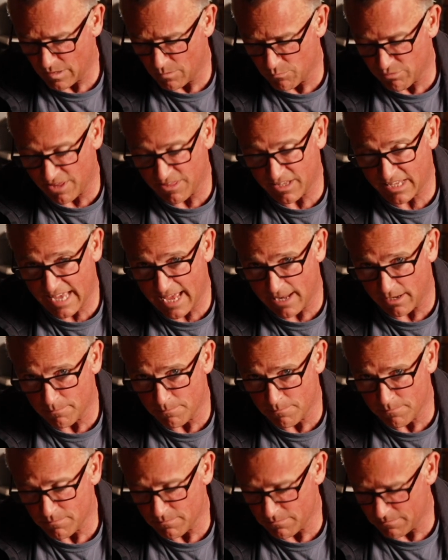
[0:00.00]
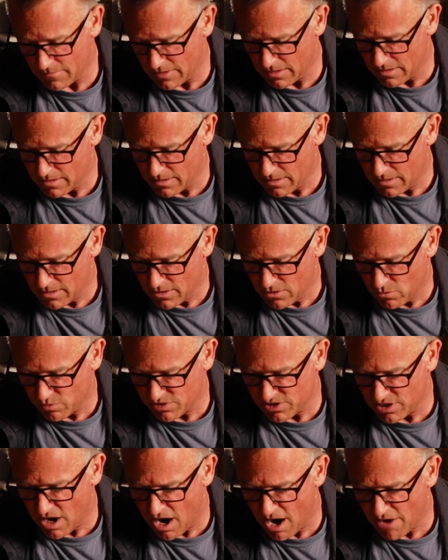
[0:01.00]
Brother Callum was
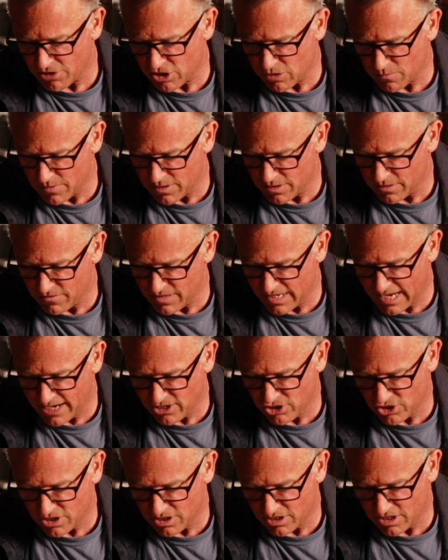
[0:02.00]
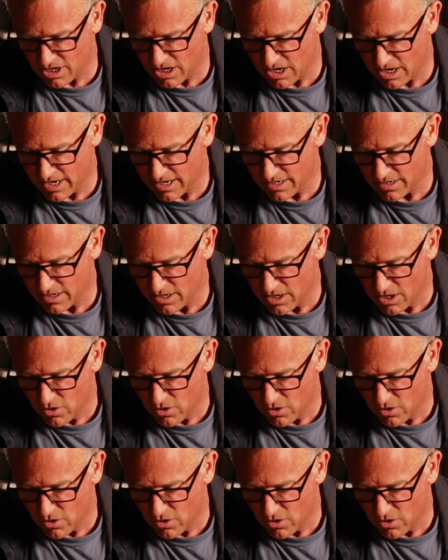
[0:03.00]
an Irishman of the ancient kind,